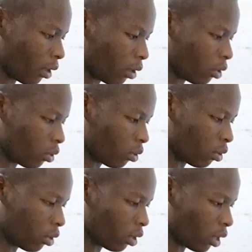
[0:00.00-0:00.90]
into
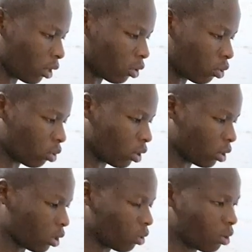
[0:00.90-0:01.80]
x2
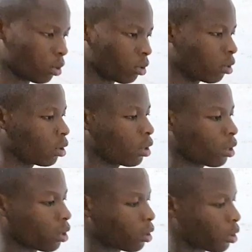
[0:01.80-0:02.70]
is equal to
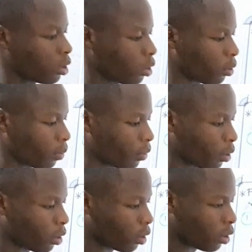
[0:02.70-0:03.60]
0.
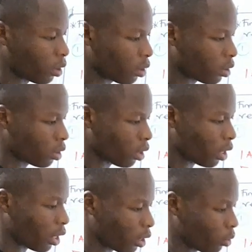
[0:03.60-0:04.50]
These
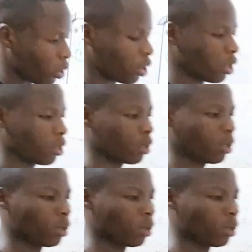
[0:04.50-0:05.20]
are equations